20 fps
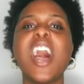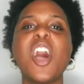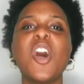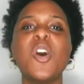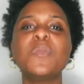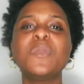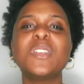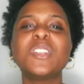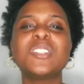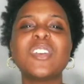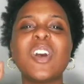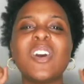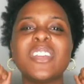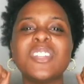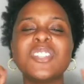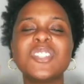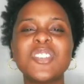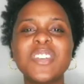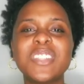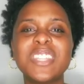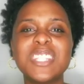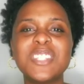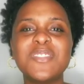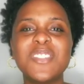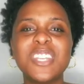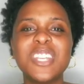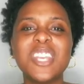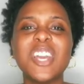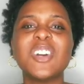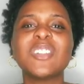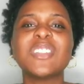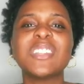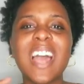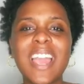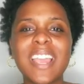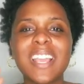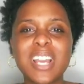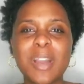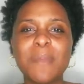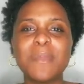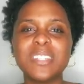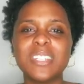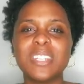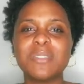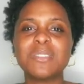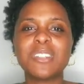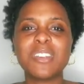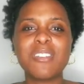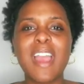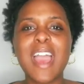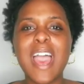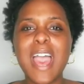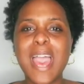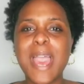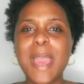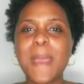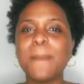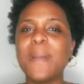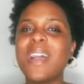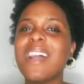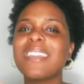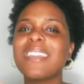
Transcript: I hope that y'all enjoyed this video. Like, comment, subscribe